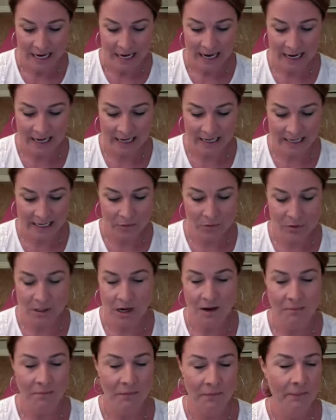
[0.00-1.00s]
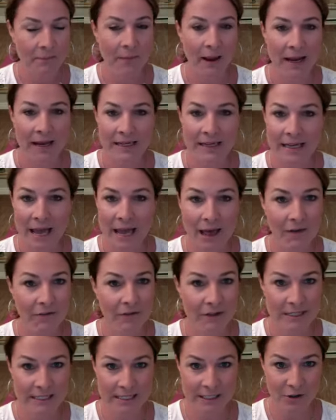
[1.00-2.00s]
And it was on my mind
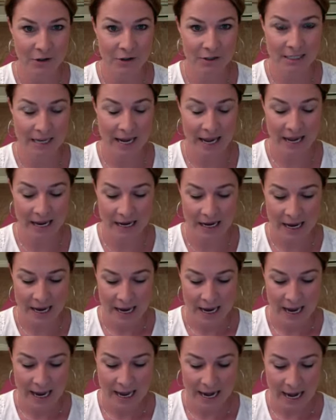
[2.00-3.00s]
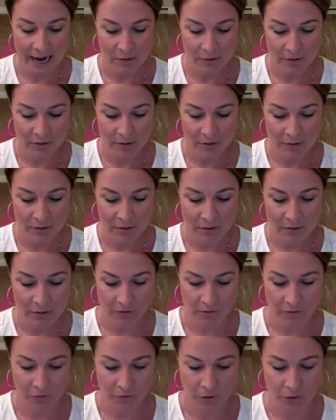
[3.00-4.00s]
every single day. And I was
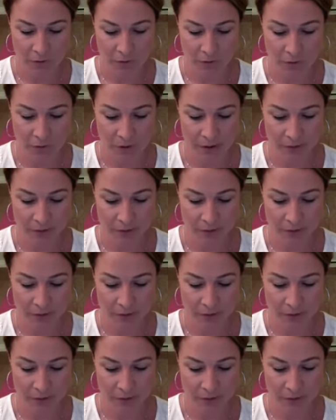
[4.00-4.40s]
moving forward.